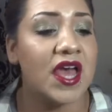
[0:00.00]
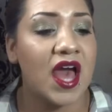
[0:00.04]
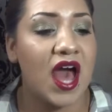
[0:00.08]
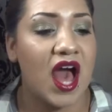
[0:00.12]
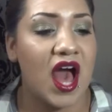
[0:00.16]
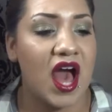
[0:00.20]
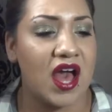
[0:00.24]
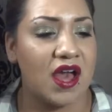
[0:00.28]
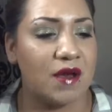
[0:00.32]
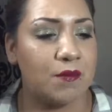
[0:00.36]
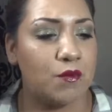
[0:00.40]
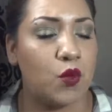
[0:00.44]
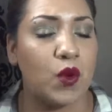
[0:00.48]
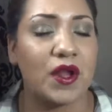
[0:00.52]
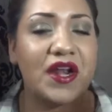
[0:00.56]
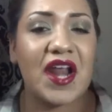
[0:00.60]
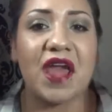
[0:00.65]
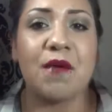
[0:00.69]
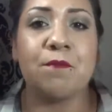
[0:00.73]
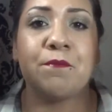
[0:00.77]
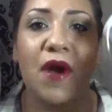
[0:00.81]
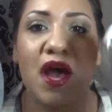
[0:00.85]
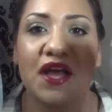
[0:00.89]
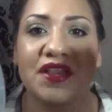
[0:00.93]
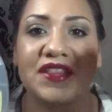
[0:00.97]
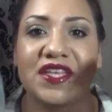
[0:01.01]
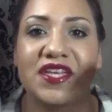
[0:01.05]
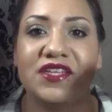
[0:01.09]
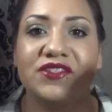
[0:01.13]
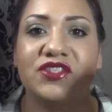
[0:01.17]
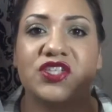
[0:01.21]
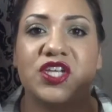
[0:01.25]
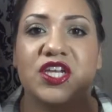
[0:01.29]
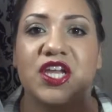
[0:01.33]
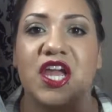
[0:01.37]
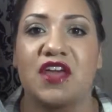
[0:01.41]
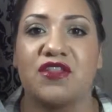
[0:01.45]
Um, when I bought these
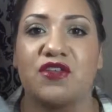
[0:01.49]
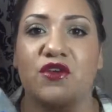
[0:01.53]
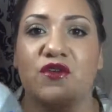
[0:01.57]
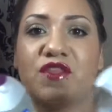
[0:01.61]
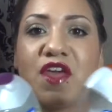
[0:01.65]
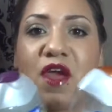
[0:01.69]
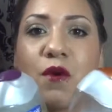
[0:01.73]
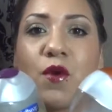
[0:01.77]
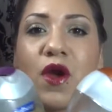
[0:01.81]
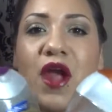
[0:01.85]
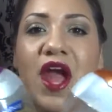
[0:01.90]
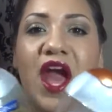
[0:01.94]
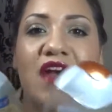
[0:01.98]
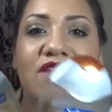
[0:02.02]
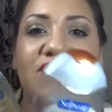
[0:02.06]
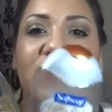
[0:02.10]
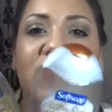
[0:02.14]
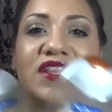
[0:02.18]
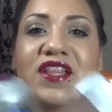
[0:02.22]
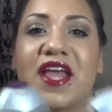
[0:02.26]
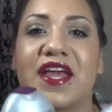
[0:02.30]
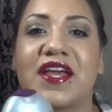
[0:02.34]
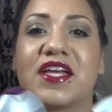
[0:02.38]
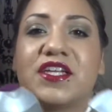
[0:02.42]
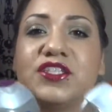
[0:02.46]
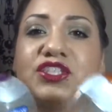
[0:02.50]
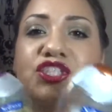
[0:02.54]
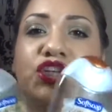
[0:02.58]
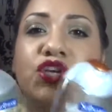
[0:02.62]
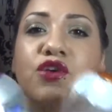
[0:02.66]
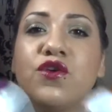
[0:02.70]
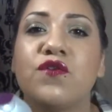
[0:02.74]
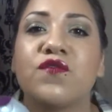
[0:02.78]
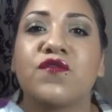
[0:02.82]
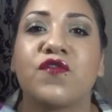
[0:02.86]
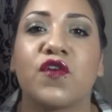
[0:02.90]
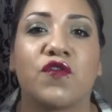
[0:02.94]
together, they were having like a
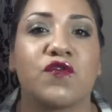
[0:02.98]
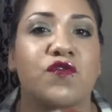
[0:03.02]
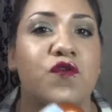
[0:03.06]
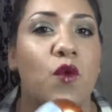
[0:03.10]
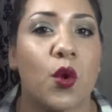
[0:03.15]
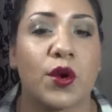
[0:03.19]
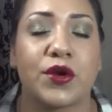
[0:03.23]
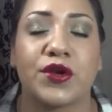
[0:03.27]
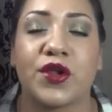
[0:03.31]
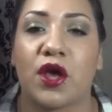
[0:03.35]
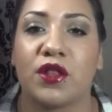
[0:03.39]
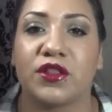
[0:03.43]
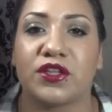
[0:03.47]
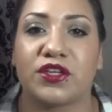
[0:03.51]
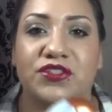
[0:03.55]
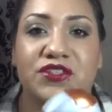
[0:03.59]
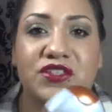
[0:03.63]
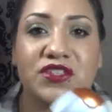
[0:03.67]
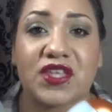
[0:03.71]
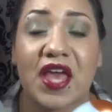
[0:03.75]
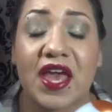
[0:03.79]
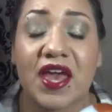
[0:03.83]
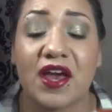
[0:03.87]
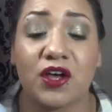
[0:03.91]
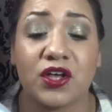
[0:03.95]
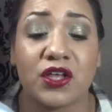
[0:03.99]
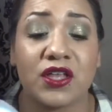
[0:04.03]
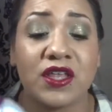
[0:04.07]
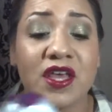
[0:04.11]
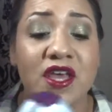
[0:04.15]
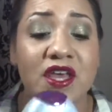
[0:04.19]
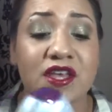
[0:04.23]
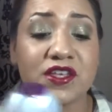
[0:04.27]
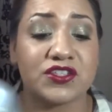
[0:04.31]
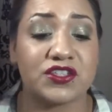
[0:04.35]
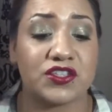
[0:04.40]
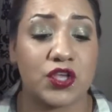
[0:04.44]
two for $4 sale,
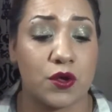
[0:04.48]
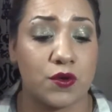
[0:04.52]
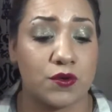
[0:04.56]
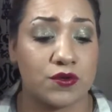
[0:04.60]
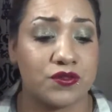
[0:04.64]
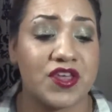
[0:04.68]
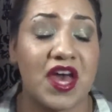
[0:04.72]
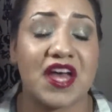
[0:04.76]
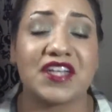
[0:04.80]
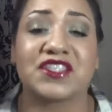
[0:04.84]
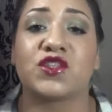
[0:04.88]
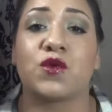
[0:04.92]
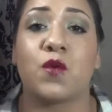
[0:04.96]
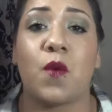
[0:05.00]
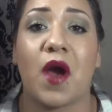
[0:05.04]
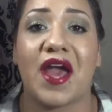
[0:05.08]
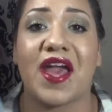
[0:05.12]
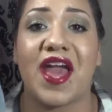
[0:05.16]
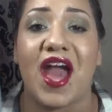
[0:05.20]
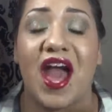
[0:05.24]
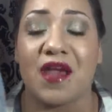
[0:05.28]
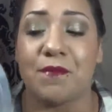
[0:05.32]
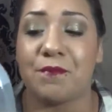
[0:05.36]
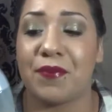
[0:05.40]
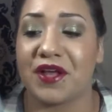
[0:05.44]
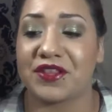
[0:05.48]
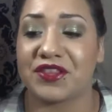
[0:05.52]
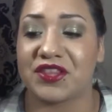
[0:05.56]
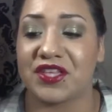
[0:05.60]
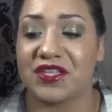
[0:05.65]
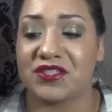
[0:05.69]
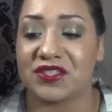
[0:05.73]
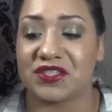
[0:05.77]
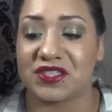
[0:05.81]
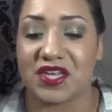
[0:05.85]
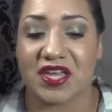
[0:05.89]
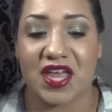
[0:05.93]
so that's why I bought
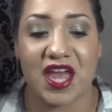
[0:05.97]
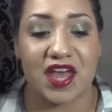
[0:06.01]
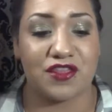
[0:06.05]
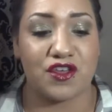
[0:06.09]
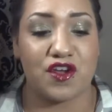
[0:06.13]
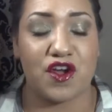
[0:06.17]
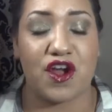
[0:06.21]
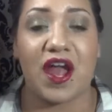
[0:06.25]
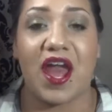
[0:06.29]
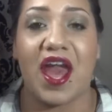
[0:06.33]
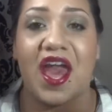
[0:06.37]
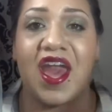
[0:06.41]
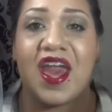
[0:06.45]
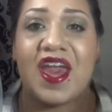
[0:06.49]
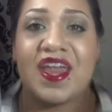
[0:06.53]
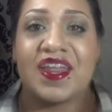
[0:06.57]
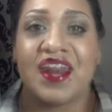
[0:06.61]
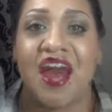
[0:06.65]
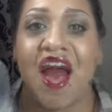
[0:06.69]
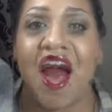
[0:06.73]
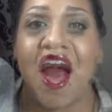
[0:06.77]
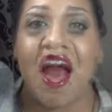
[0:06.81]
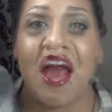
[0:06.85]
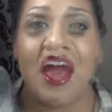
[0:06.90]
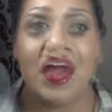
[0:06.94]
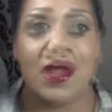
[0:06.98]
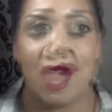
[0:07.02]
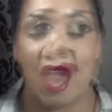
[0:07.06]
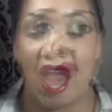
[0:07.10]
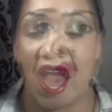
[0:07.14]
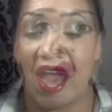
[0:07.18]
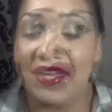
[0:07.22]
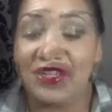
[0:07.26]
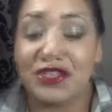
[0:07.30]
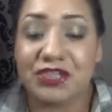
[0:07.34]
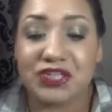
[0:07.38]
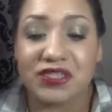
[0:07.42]
these together, and I,
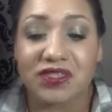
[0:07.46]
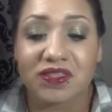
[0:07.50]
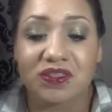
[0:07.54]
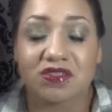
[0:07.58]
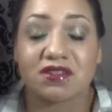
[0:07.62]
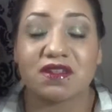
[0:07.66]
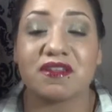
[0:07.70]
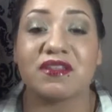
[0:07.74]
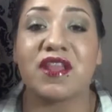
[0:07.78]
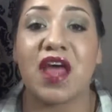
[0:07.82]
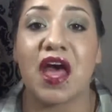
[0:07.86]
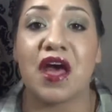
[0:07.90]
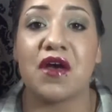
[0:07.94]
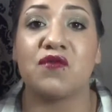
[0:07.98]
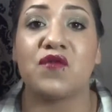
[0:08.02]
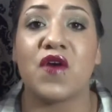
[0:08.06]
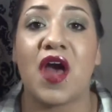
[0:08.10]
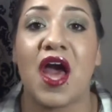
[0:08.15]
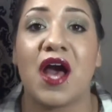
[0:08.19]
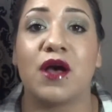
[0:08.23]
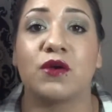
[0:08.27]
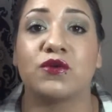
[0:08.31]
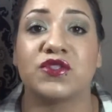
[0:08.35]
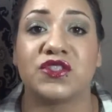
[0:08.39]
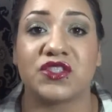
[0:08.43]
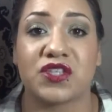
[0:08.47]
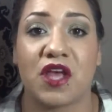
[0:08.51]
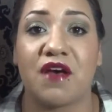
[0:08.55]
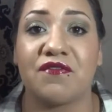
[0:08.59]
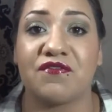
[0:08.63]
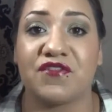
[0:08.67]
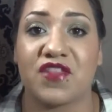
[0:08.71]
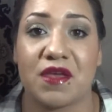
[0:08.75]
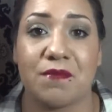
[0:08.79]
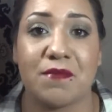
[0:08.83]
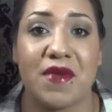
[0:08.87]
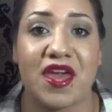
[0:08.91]
I just love how
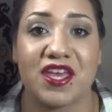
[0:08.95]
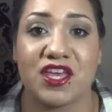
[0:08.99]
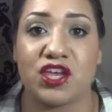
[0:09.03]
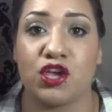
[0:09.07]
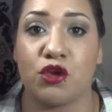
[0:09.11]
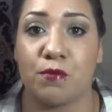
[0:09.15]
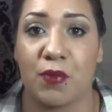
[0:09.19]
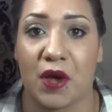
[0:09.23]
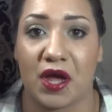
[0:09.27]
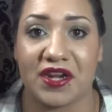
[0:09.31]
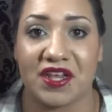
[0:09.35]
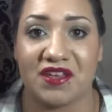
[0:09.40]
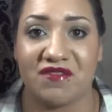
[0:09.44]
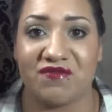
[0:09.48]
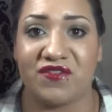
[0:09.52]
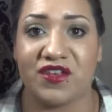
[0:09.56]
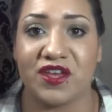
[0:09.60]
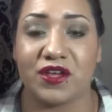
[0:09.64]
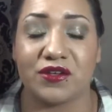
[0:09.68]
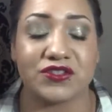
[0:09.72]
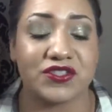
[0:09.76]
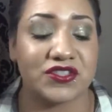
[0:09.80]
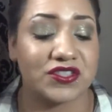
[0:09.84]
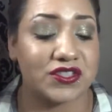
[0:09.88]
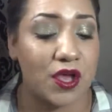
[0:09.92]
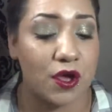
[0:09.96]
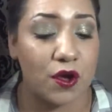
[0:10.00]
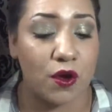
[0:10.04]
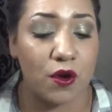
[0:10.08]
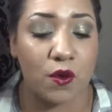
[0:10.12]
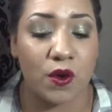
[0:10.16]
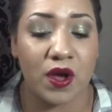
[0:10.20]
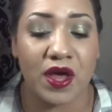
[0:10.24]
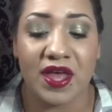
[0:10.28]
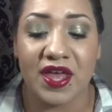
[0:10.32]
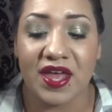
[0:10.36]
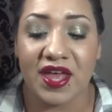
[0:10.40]
soft they make your body feel.
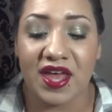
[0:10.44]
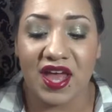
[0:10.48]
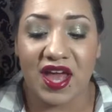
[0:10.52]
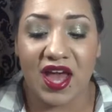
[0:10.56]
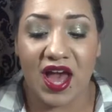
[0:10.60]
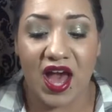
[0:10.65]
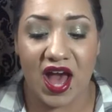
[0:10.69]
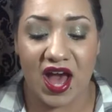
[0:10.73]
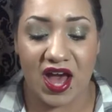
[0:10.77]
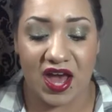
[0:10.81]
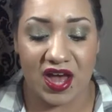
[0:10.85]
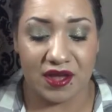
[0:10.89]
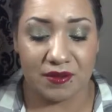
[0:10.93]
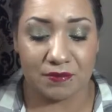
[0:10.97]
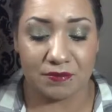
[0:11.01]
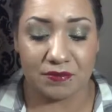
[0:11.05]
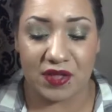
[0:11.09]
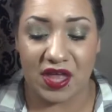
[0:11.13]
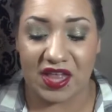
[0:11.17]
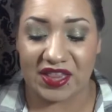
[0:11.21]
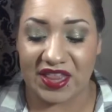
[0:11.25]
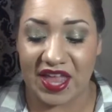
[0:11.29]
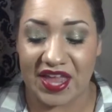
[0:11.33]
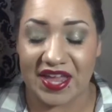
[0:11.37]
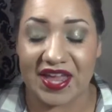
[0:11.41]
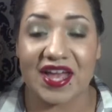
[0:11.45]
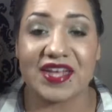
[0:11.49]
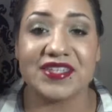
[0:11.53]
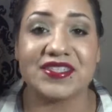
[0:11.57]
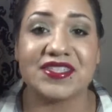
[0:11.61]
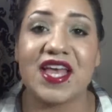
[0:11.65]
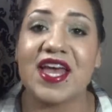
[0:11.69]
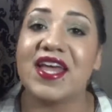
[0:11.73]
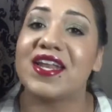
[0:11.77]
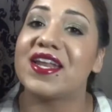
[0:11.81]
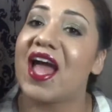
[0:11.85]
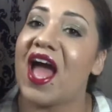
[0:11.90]
So, um, like I
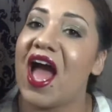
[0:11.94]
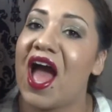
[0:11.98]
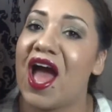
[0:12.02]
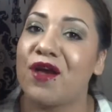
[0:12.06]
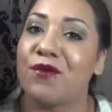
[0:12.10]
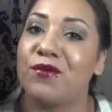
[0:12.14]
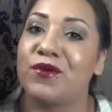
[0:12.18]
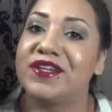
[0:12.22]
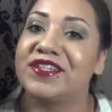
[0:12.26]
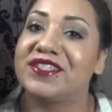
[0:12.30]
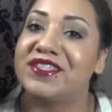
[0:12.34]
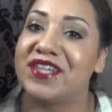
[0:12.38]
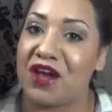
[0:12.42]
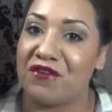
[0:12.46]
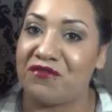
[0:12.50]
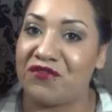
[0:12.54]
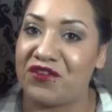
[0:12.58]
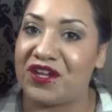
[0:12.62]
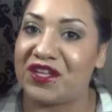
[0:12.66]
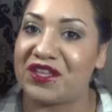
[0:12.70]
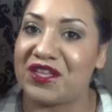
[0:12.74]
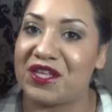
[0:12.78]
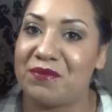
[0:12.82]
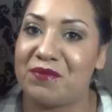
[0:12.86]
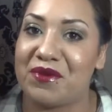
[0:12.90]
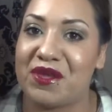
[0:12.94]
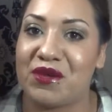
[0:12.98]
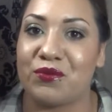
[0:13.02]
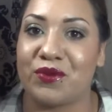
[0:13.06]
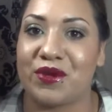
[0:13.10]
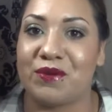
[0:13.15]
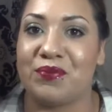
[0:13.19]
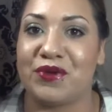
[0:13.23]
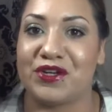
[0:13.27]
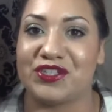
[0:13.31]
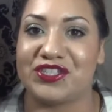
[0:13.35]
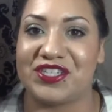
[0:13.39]
said, I would definitely be
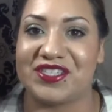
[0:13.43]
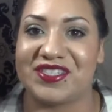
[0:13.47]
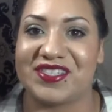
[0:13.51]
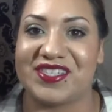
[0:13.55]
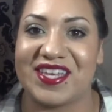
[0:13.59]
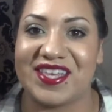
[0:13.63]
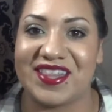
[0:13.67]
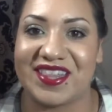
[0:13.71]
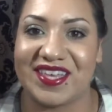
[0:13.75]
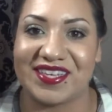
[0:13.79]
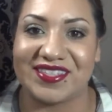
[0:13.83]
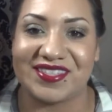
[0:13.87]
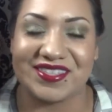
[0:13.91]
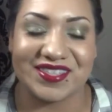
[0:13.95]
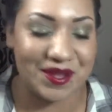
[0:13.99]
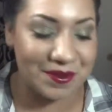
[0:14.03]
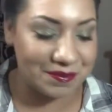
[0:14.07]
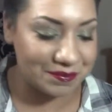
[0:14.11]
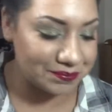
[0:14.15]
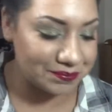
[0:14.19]
repurchasing these.